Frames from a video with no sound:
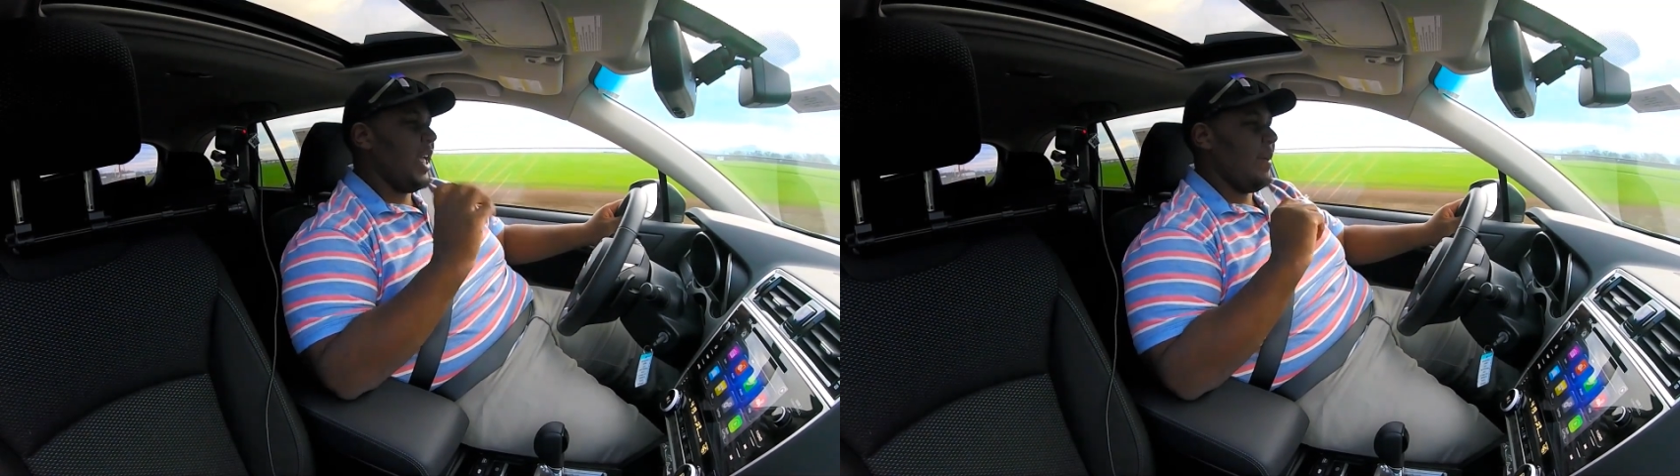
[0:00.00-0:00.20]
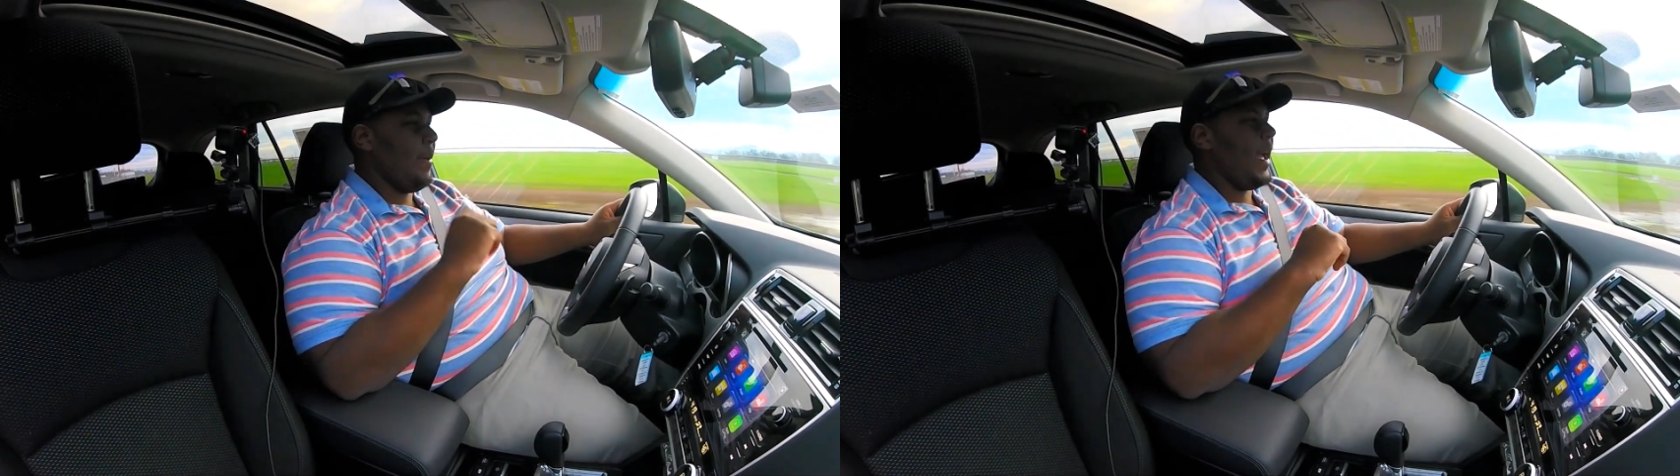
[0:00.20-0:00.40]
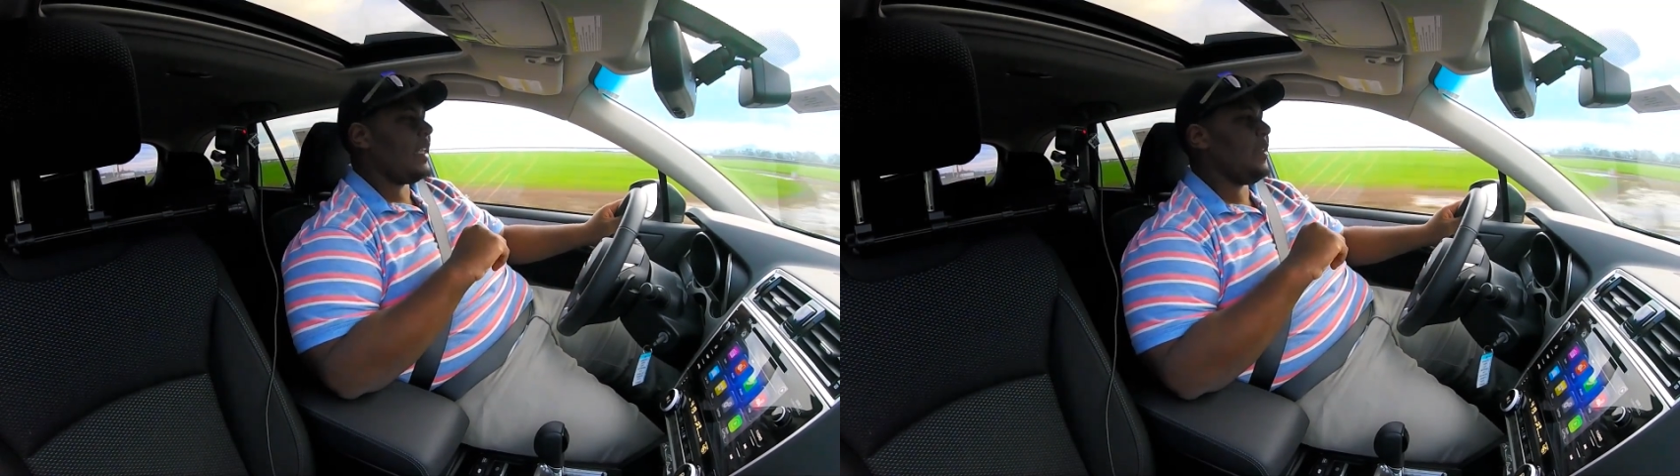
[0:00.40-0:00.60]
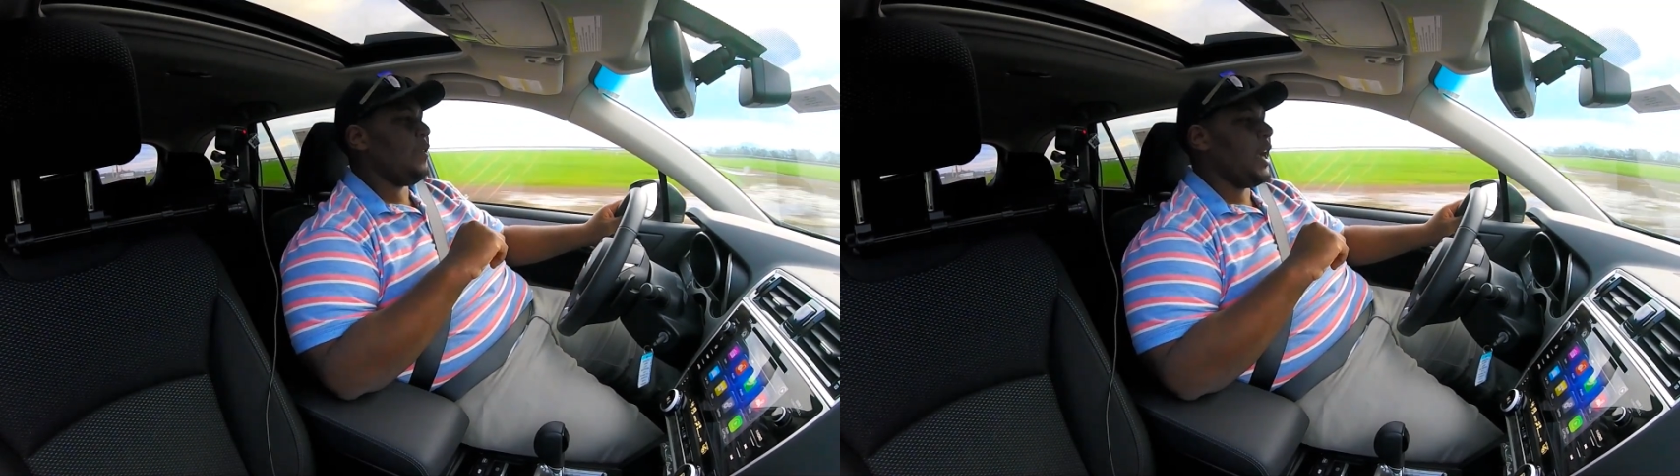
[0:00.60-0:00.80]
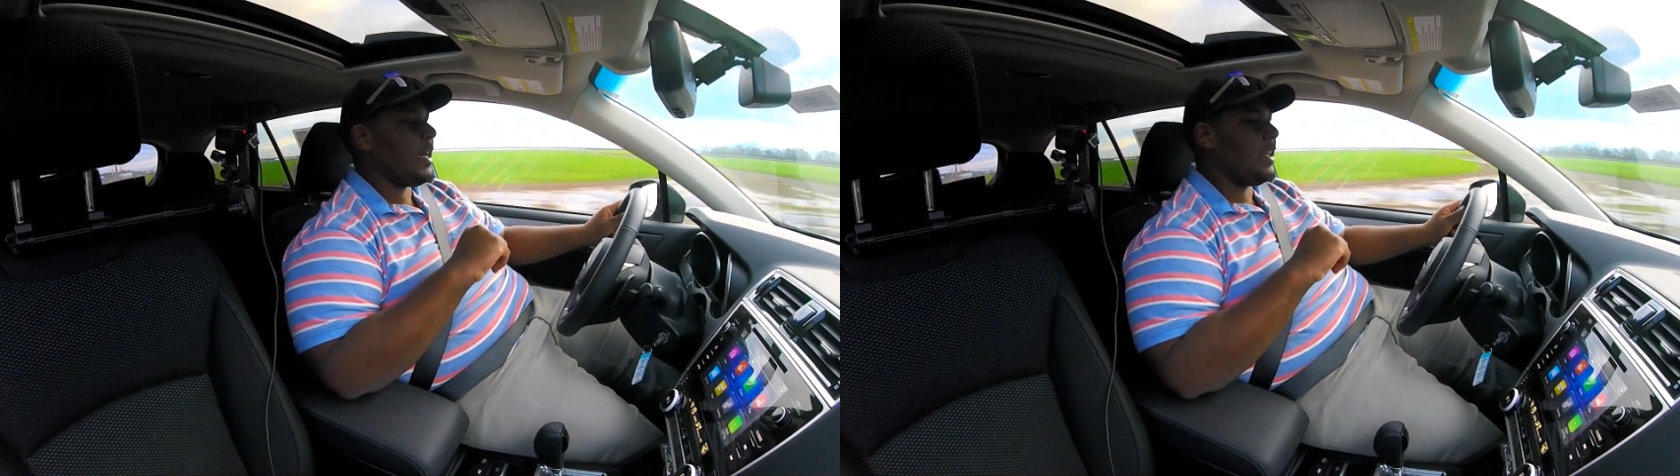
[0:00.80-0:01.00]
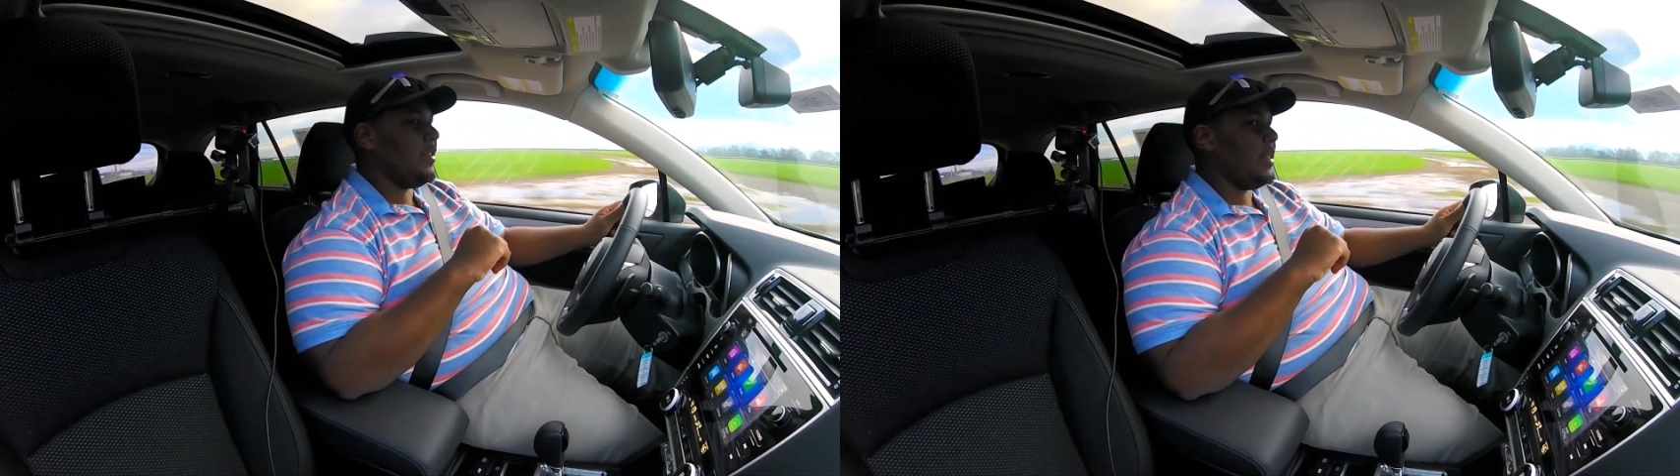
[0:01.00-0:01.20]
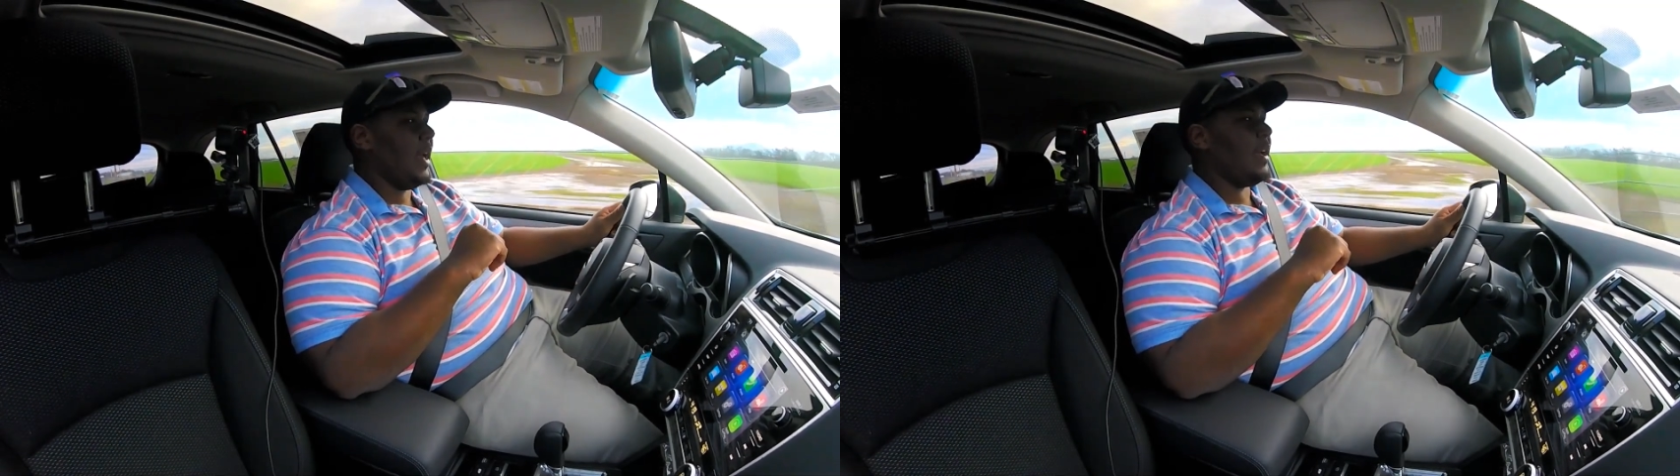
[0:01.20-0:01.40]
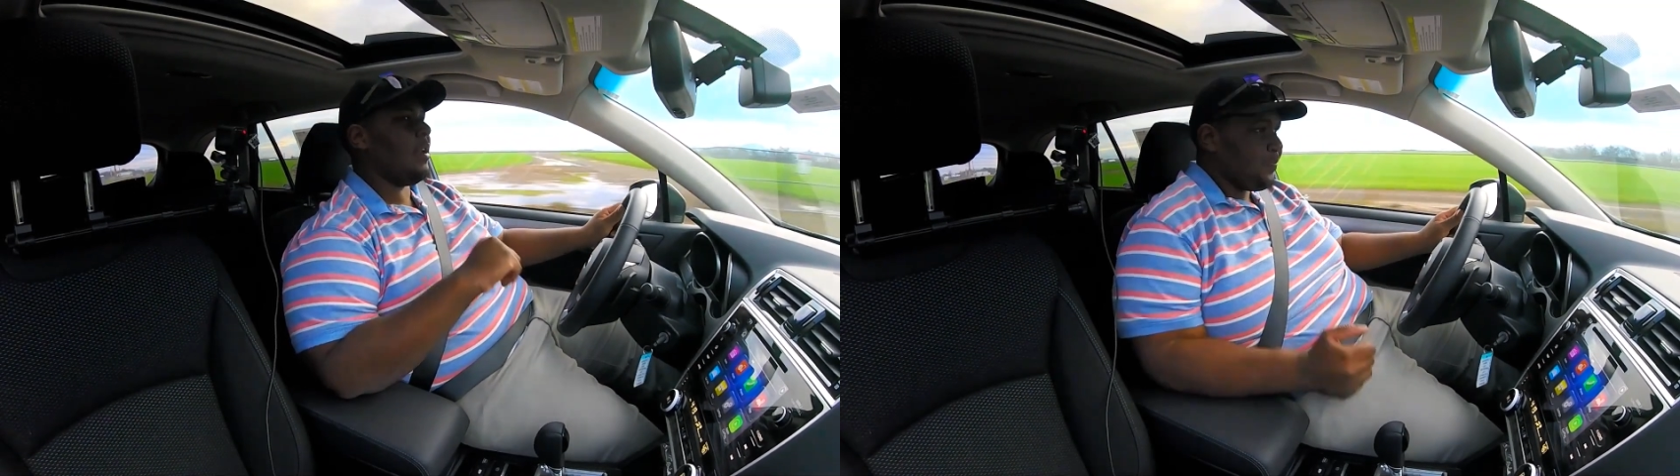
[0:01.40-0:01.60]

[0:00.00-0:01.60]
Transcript: and pass if you got to do that.